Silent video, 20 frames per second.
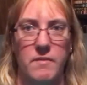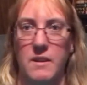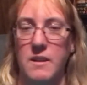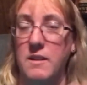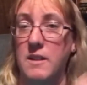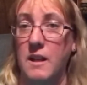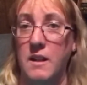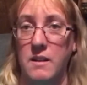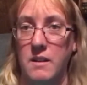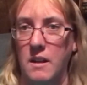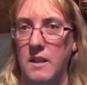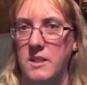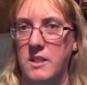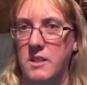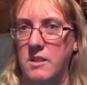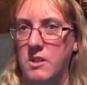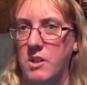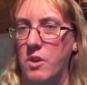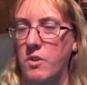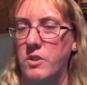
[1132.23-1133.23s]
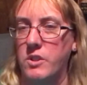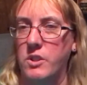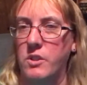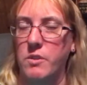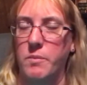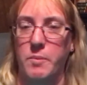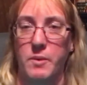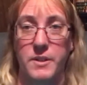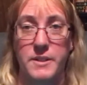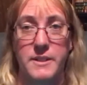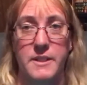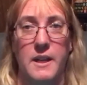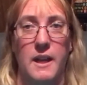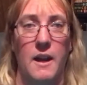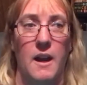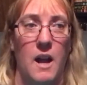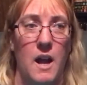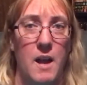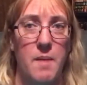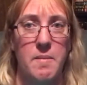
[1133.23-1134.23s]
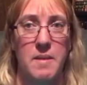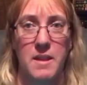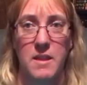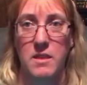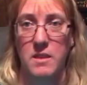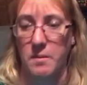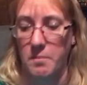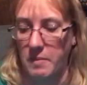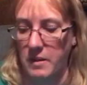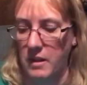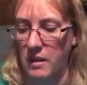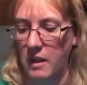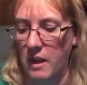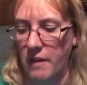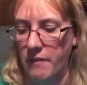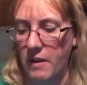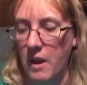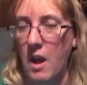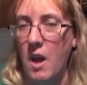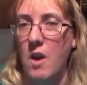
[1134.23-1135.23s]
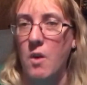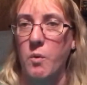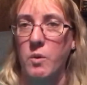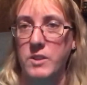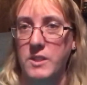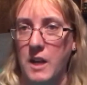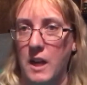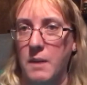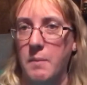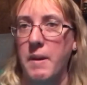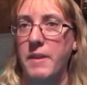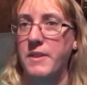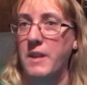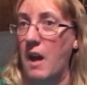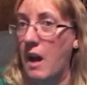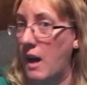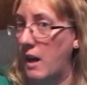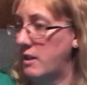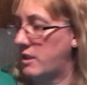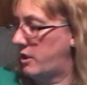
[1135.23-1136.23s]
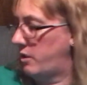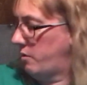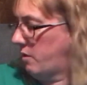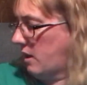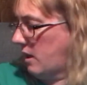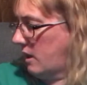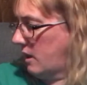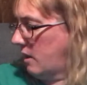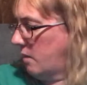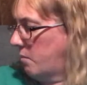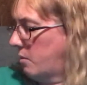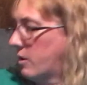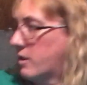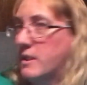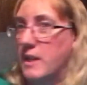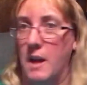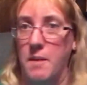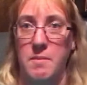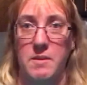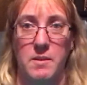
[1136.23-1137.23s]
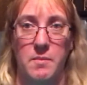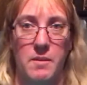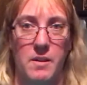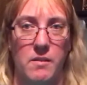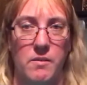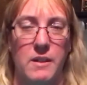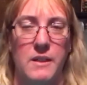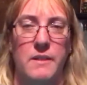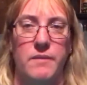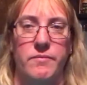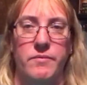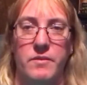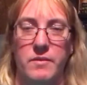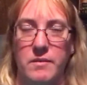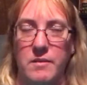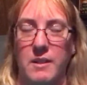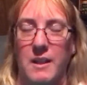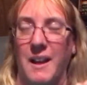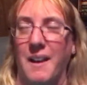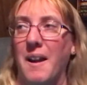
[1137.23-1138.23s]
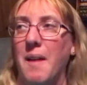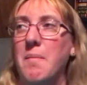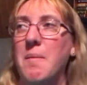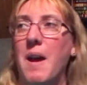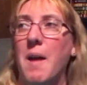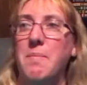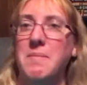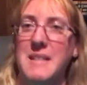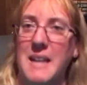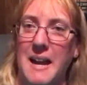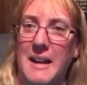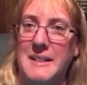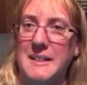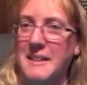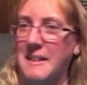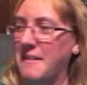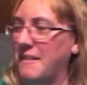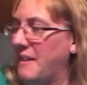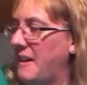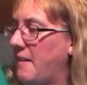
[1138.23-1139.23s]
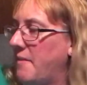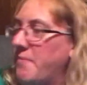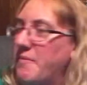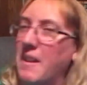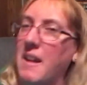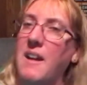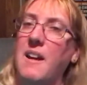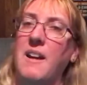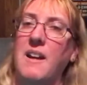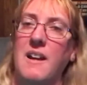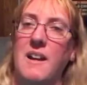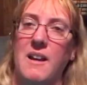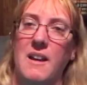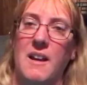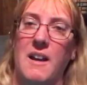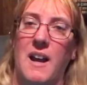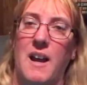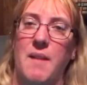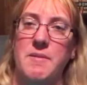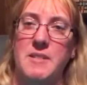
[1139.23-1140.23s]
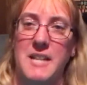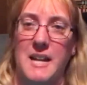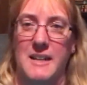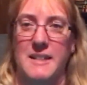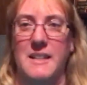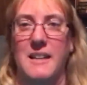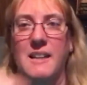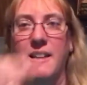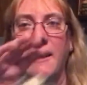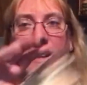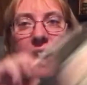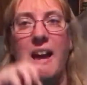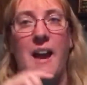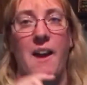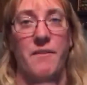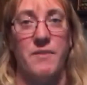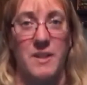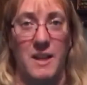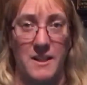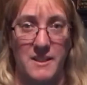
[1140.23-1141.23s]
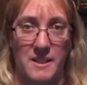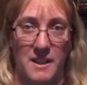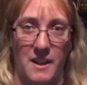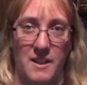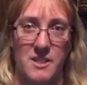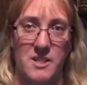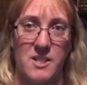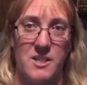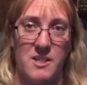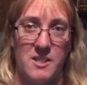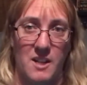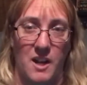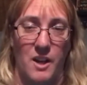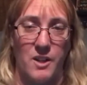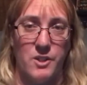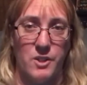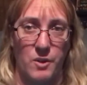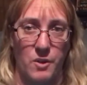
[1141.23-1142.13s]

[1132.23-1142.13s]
then let's go to the books that I'm in the middle of. We'll talk about the two audiobooks I'm in the middle of. Well, okay, I'm technically have not touched Dr.